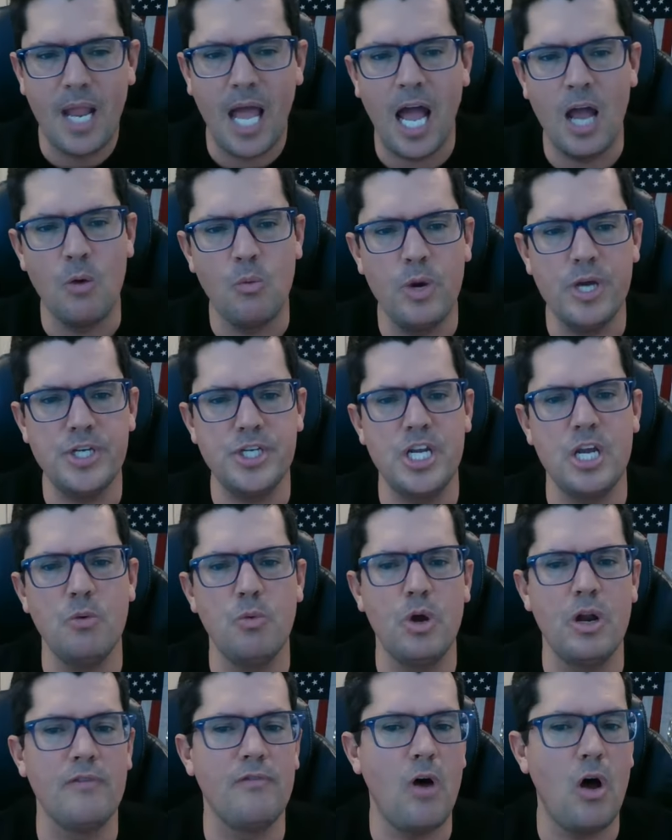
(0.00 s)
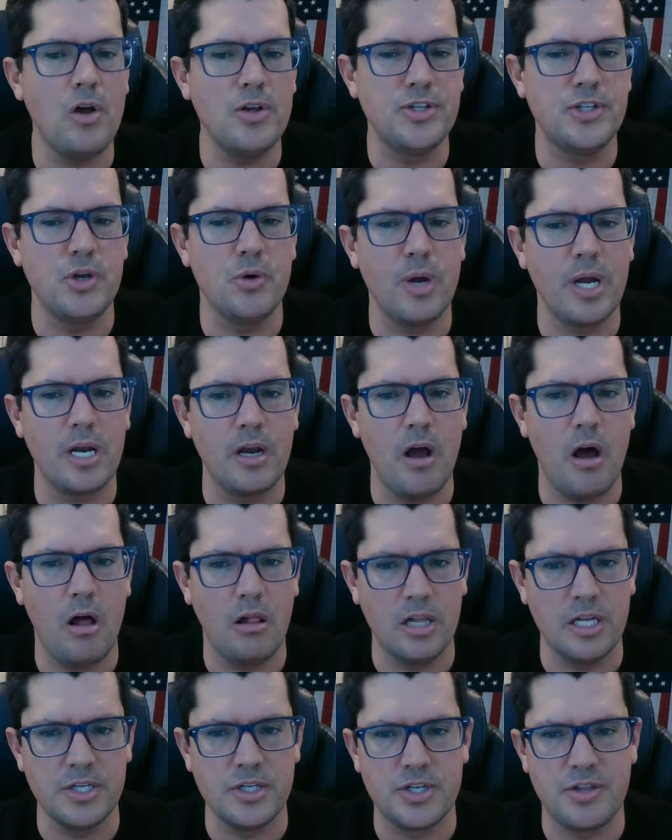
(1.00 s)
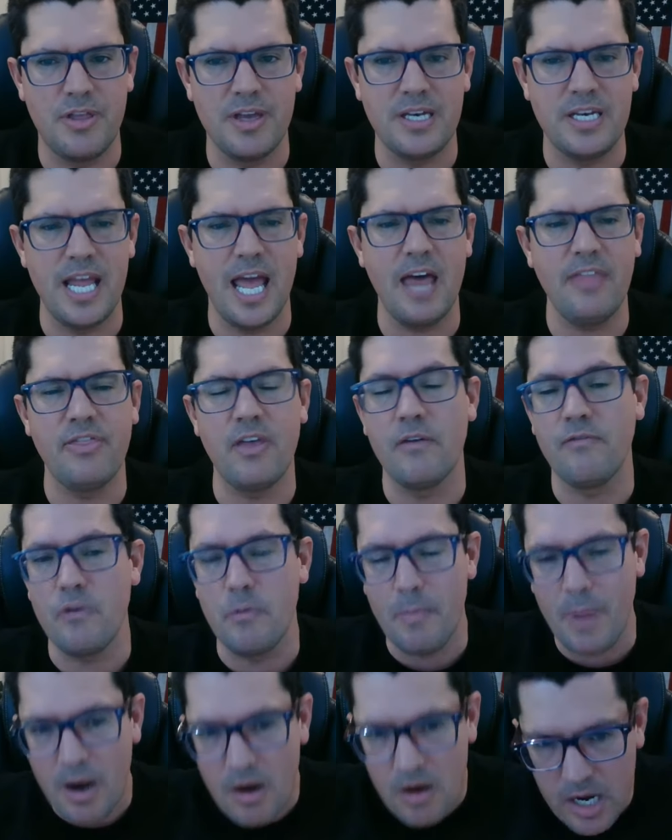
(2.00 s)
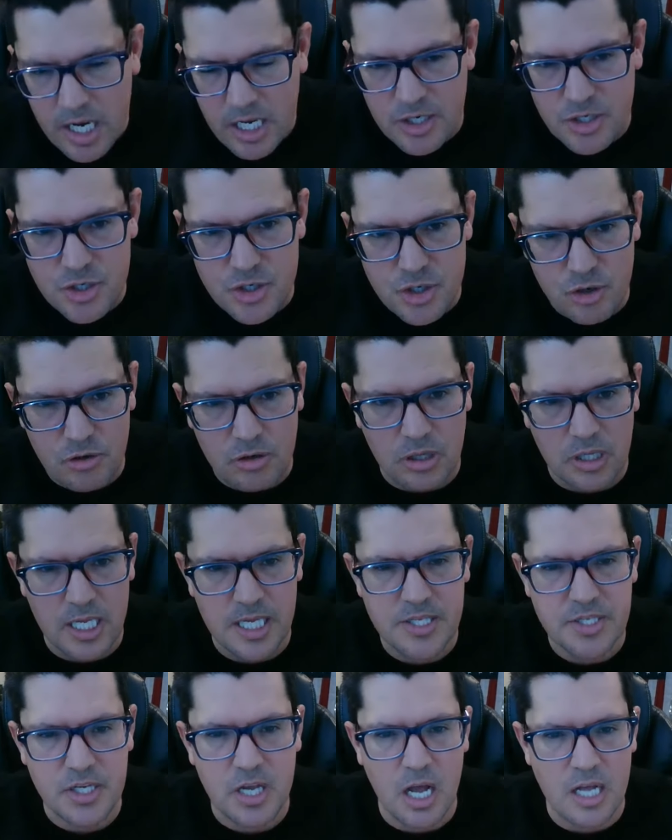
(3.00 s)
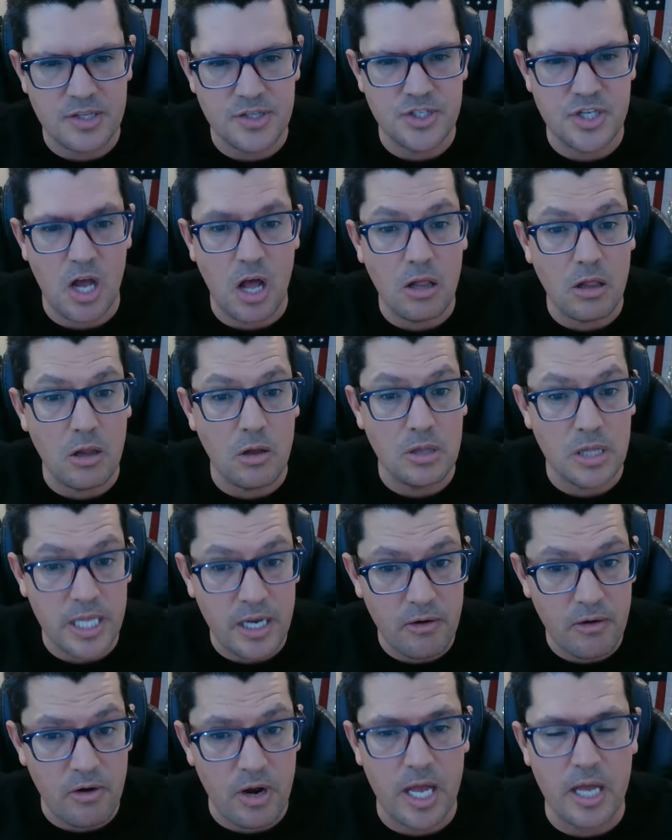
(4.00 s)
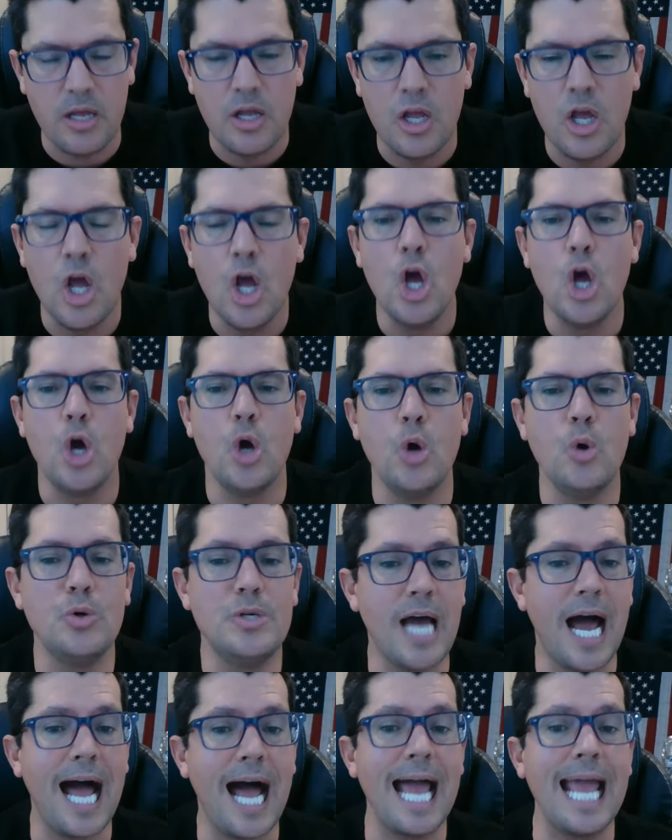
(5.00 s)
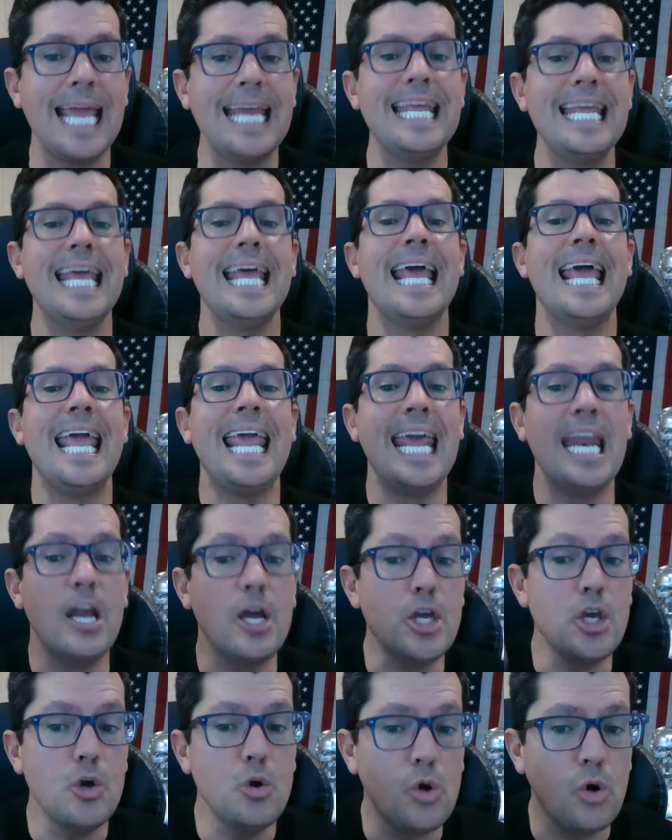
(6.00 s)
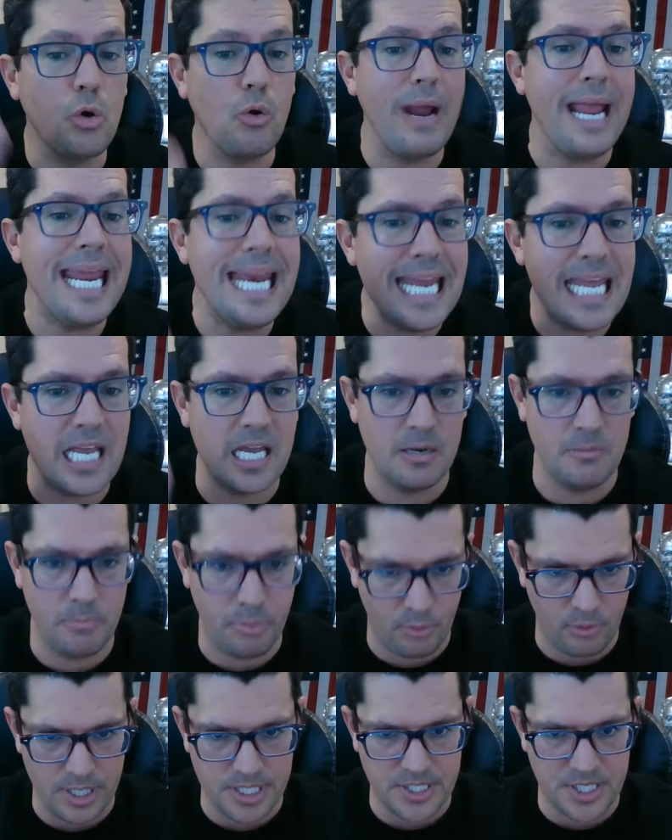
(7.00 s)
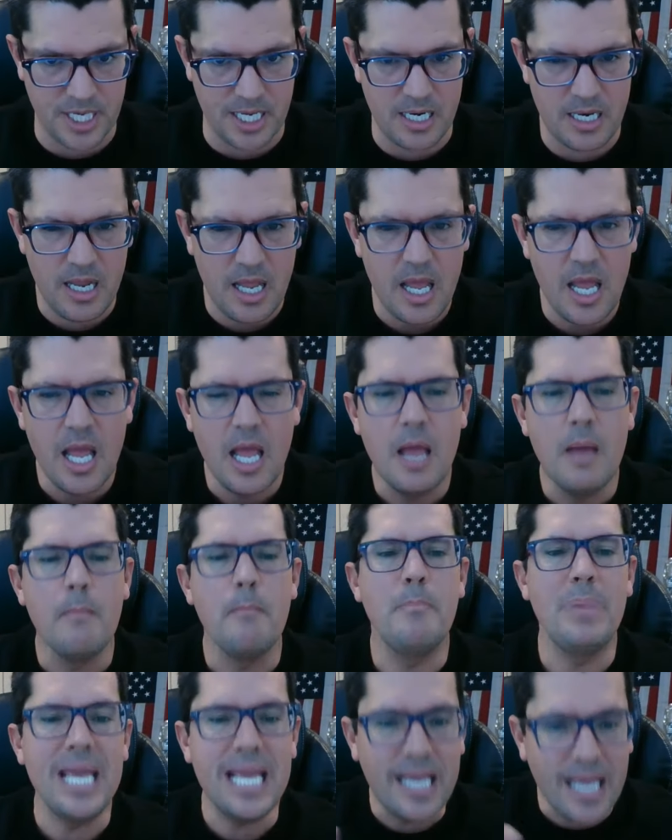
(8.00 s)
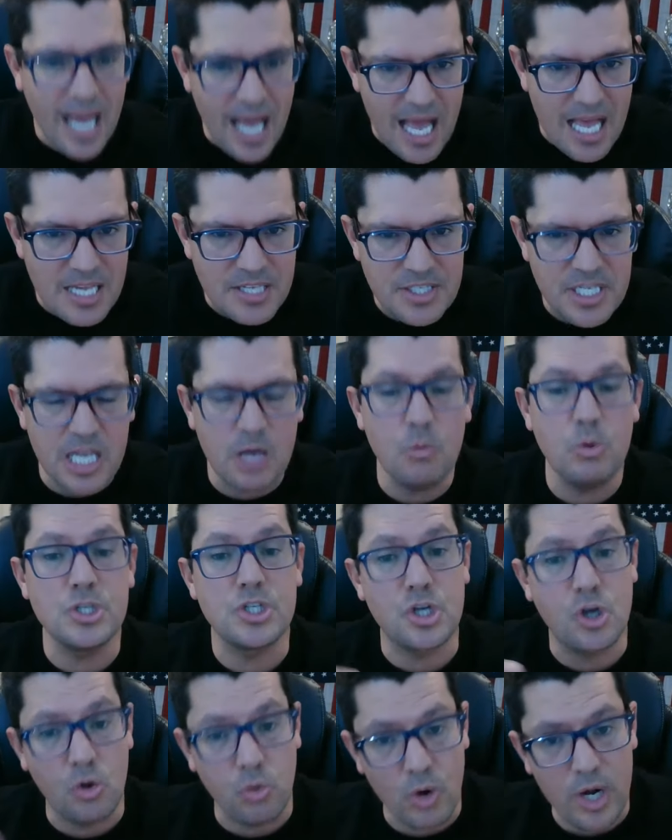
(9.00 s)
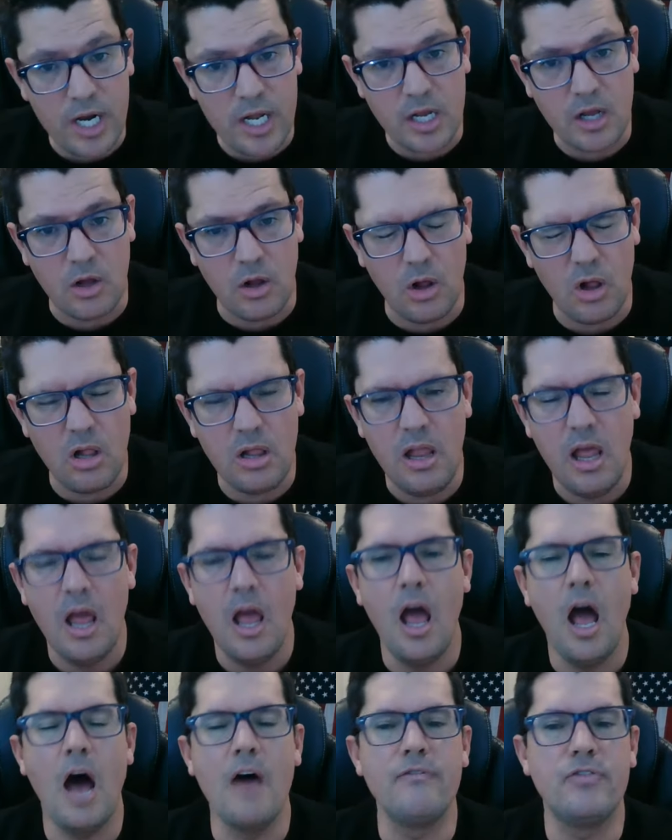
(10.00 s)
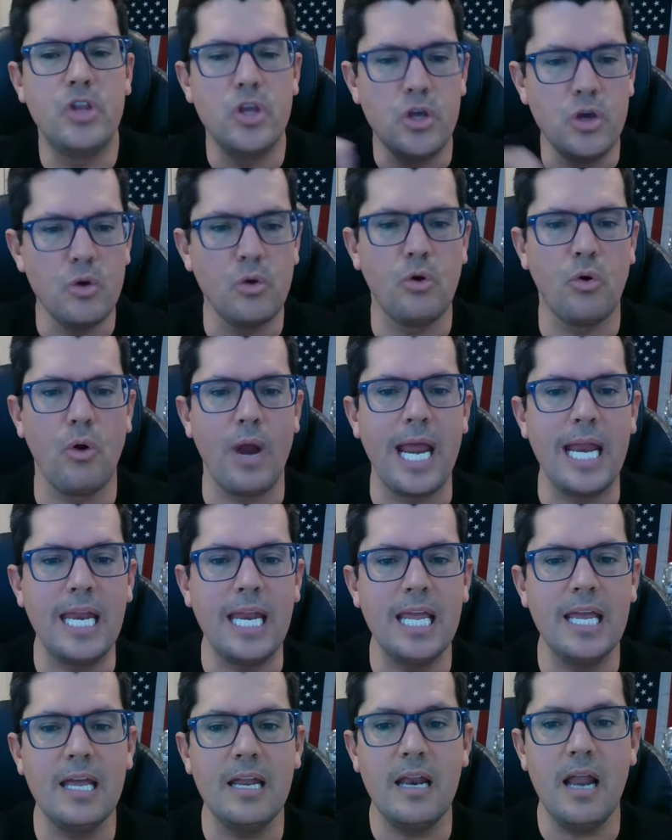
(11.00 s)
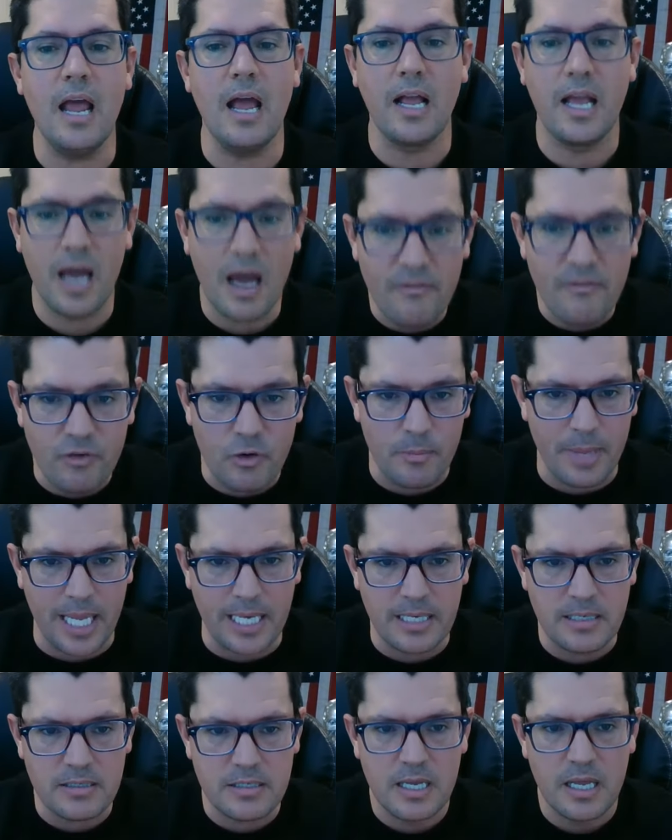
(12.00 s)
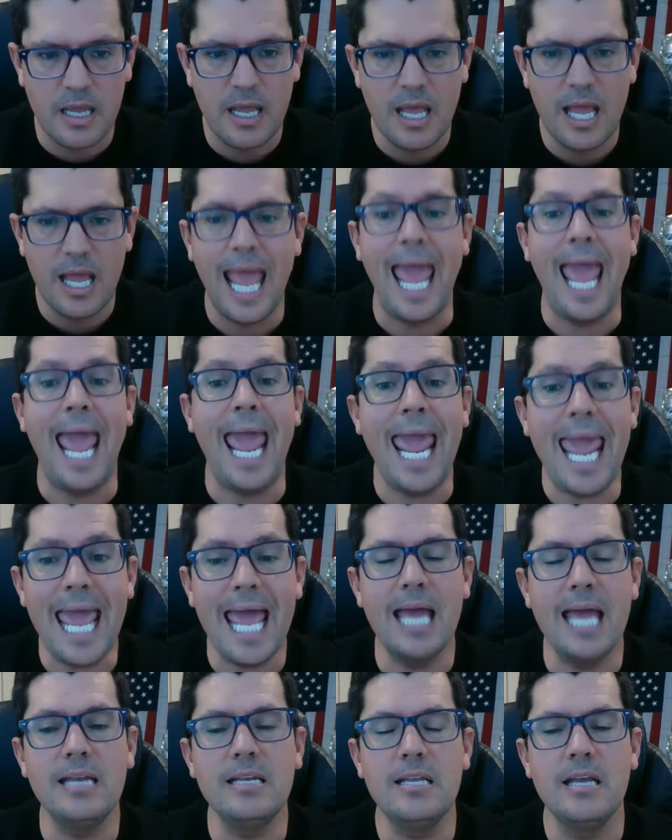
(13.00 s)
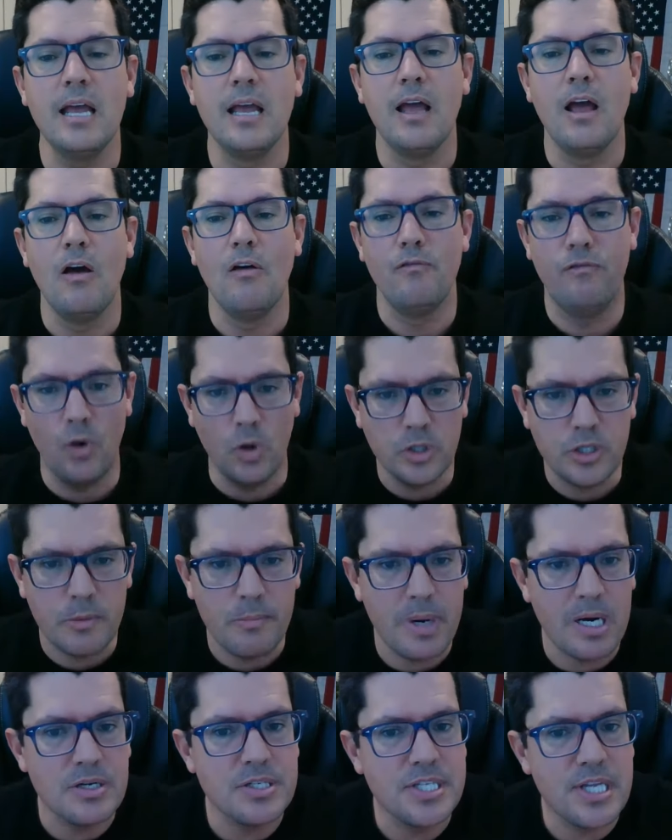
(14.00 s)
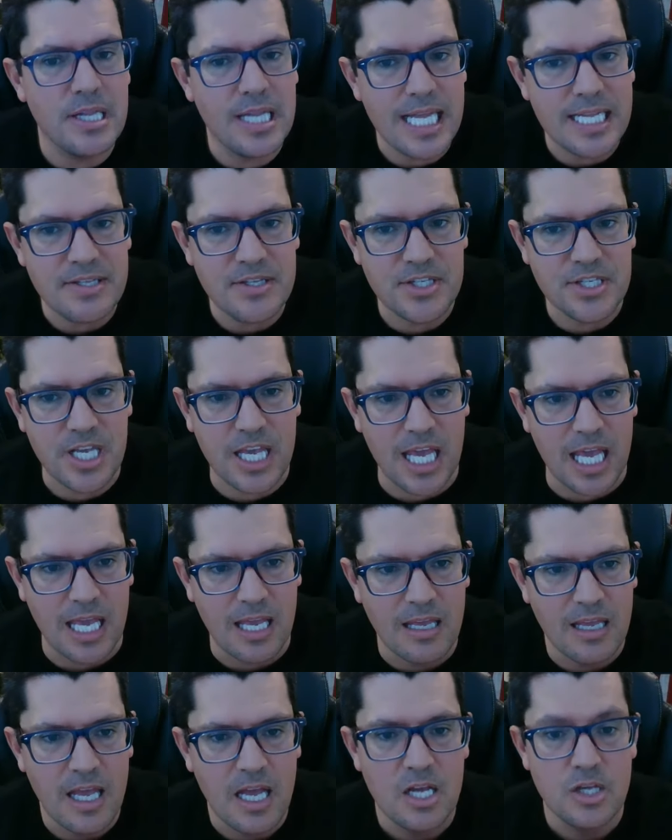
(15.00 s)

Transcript: I wish he would have also acknowledged the death of American journalist Gonzalo Lira, who died in a Ukrainian prison because he was critical of the Ukrainian government and Volodymyr Zelensky.